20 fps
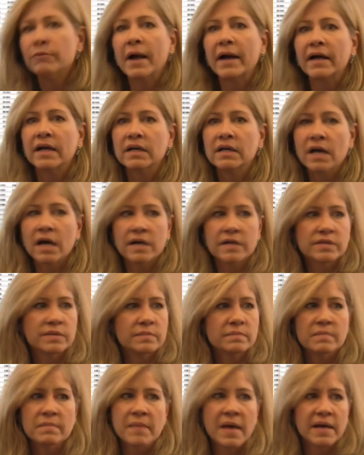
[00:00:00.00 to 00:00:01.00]
recognized,
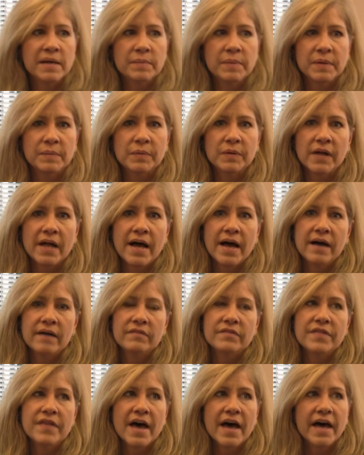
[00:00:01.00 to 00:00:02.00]
and many people
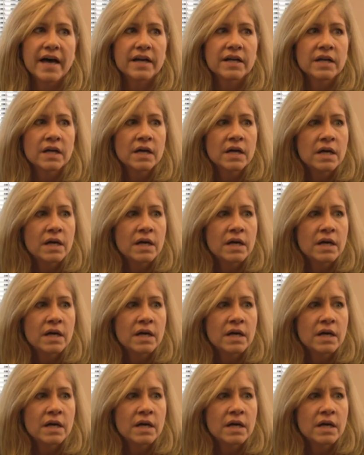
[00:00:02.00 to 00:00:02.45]
have, that